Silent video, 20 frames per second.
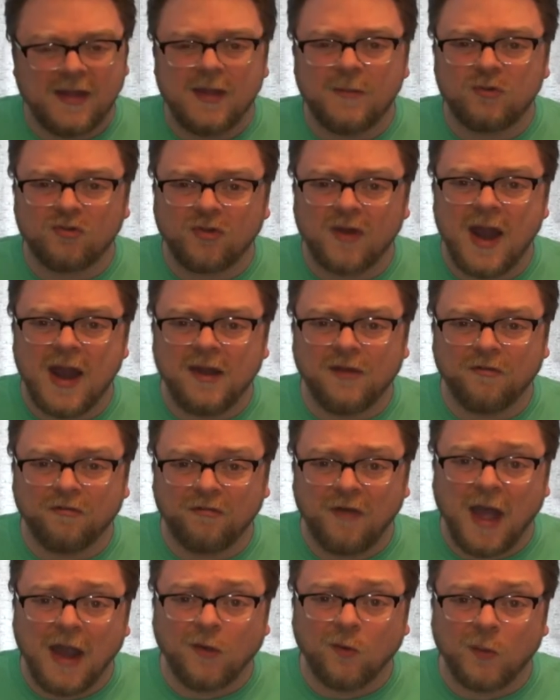I keep trying to
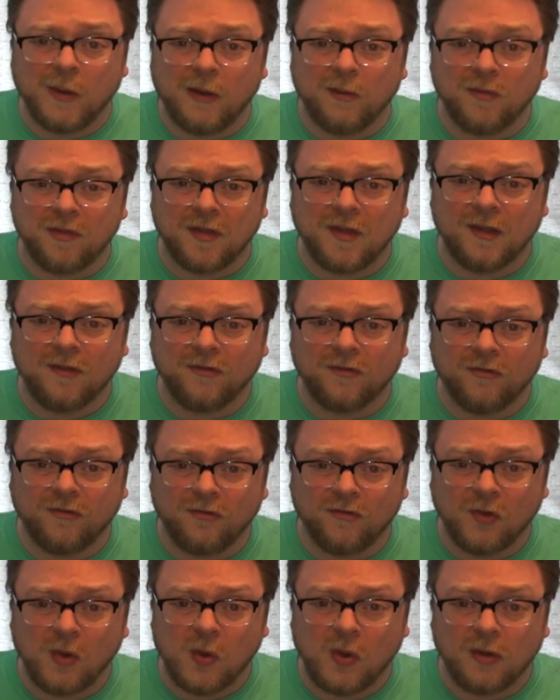find weird things in
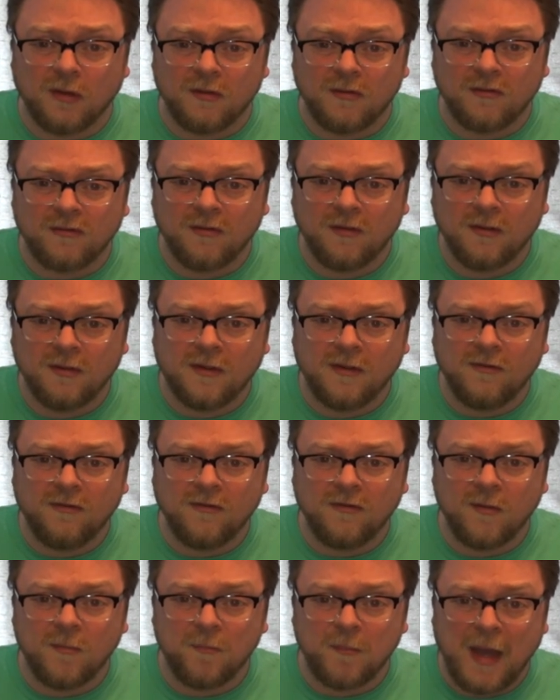stores. This
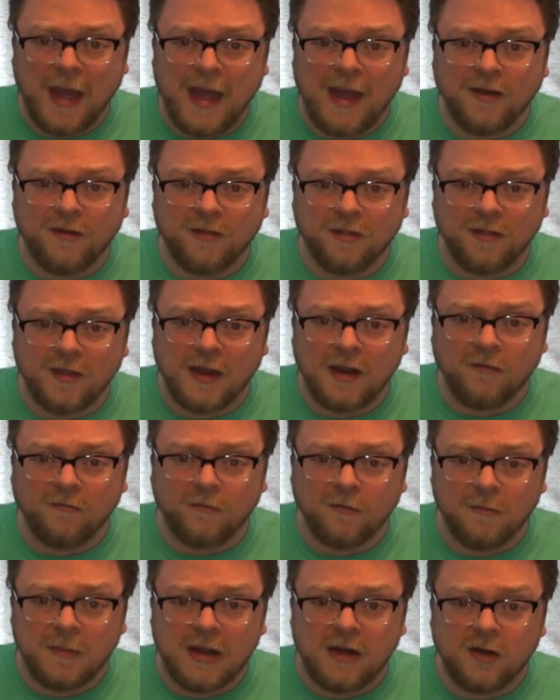is a bad thing
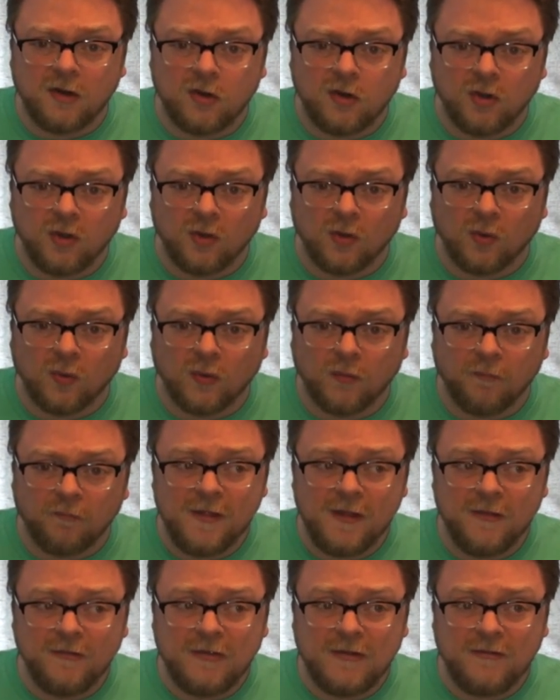for me to do.
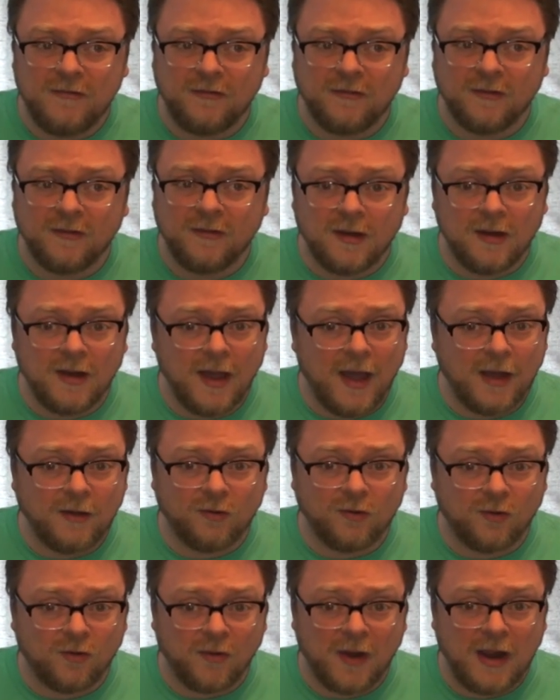This is
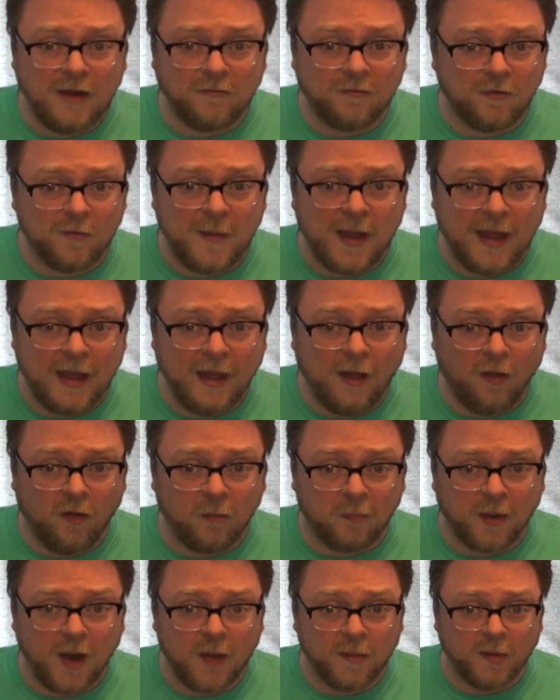not great for my
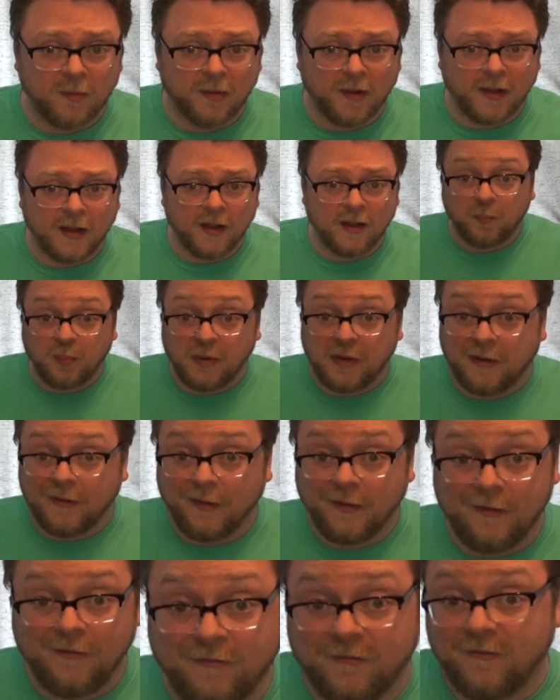health, probably, but
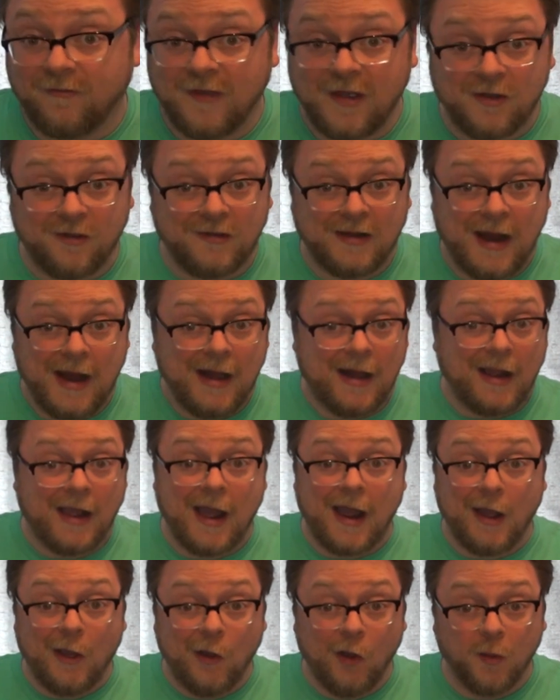at least it's
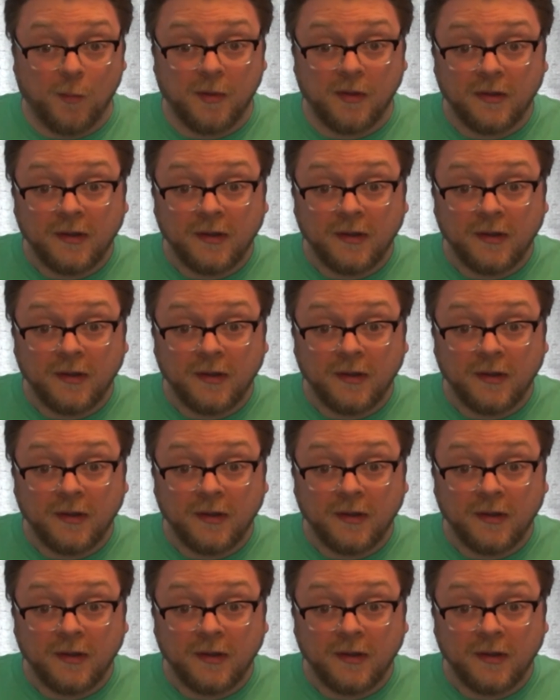entertaining, I hope.